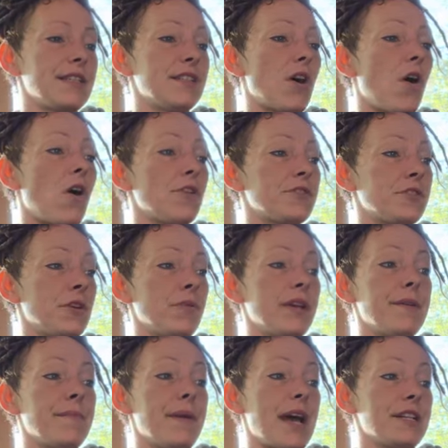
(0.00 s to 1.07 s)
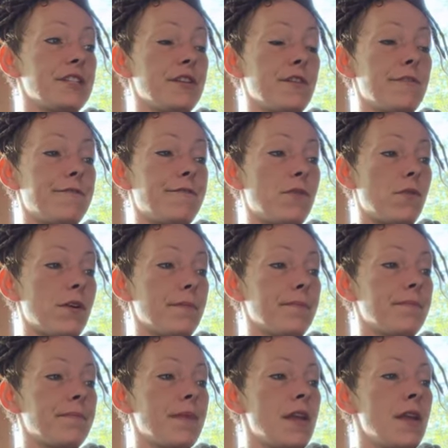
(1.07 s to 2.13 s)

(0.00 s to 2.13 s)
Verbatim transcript: is also in imaginative form.